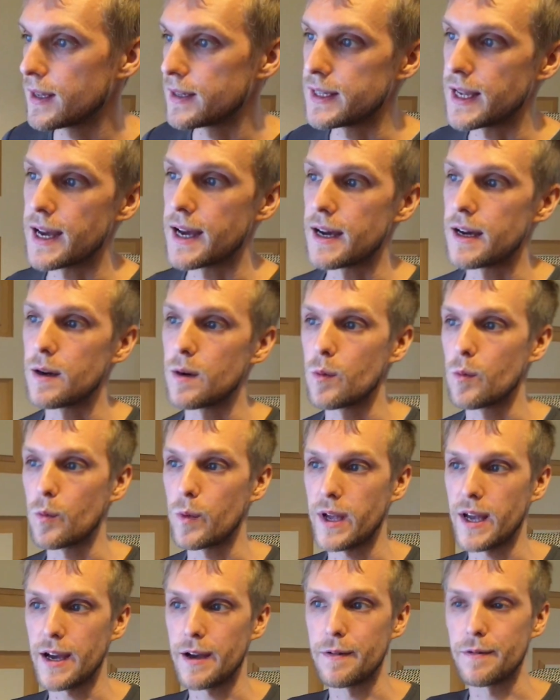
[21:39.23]
Now
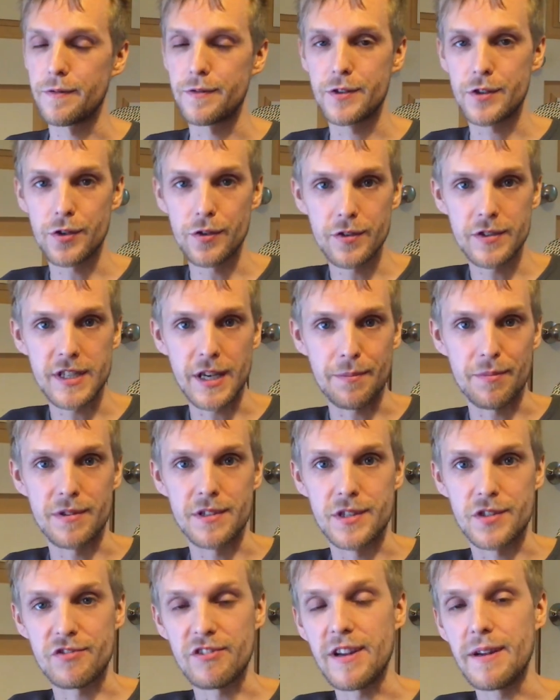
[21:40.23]
we have two
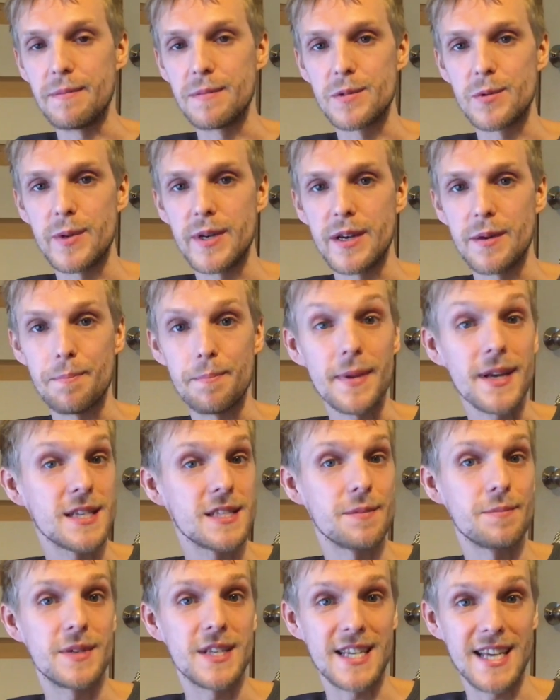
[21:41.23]
separate streams. We need to
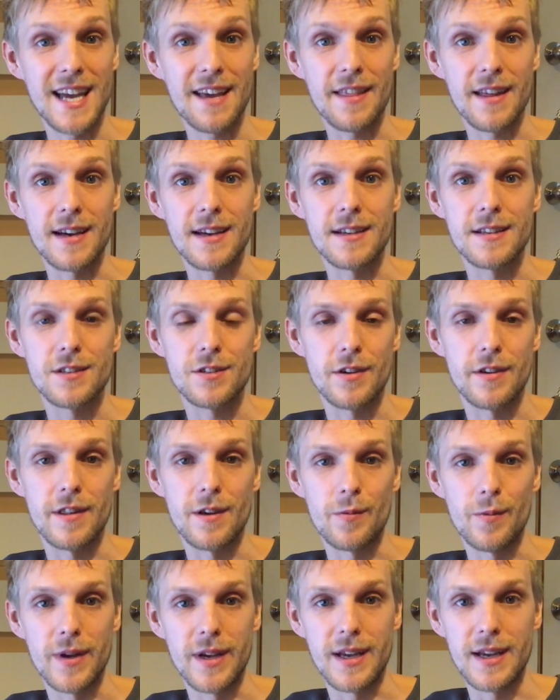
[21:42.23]
mix them together so
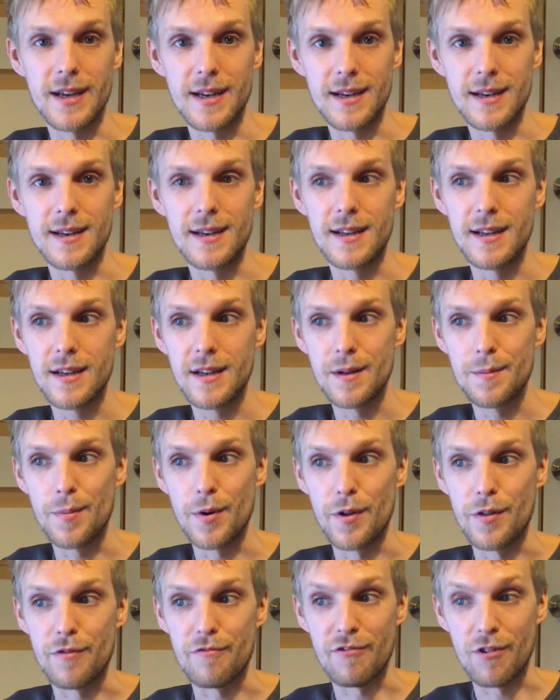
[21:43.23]
that we can
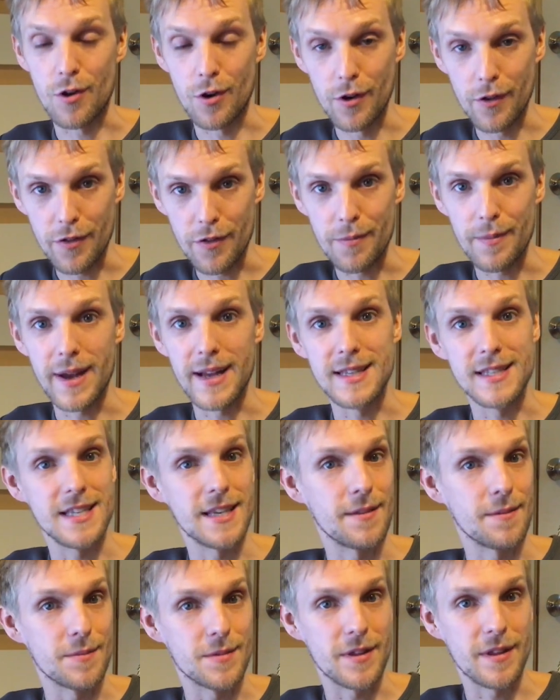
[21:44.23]
both record them and
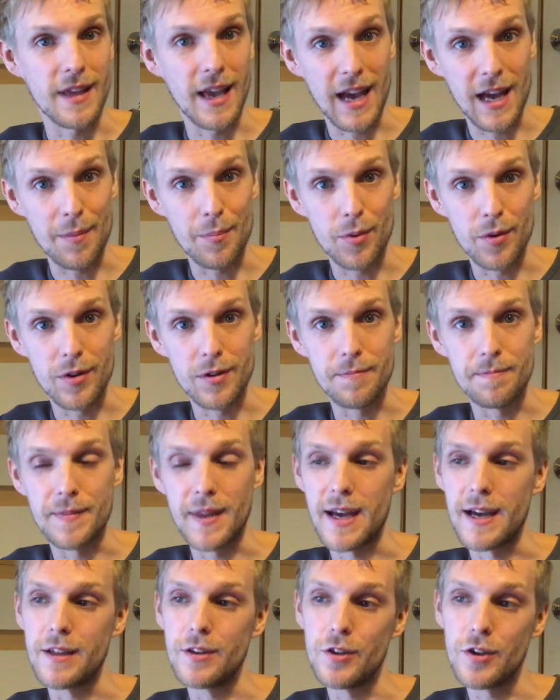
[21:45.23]
send them to the output.
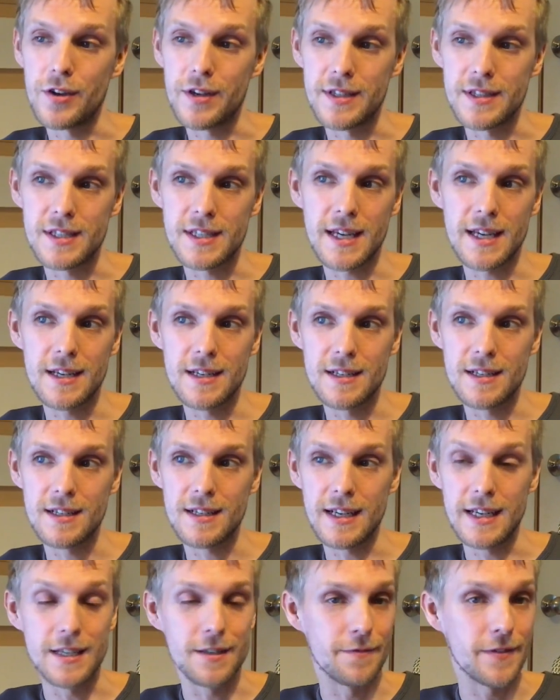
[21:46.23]
Now you can send
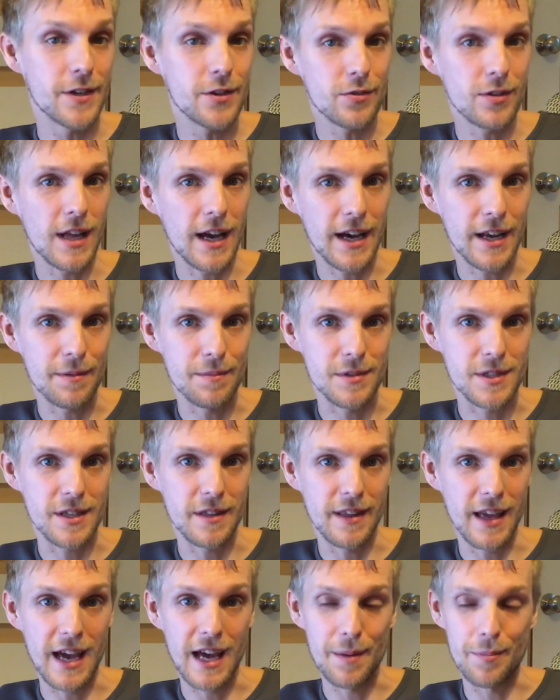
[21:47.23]
individual items
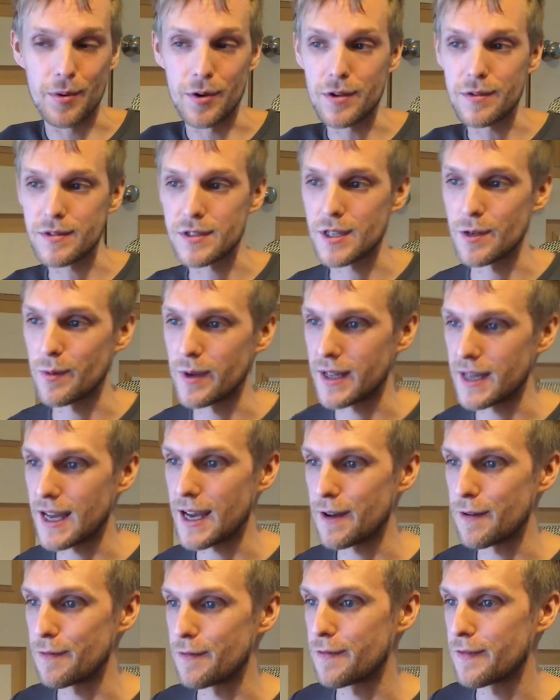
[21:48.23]
to the output, so we can
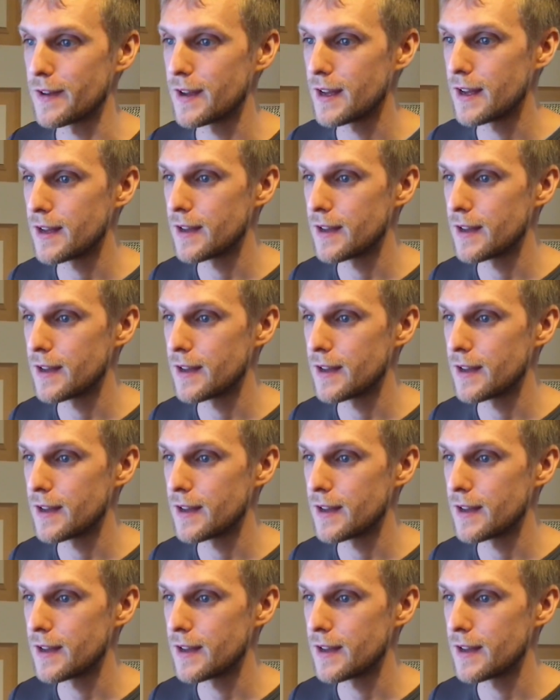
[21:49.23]
have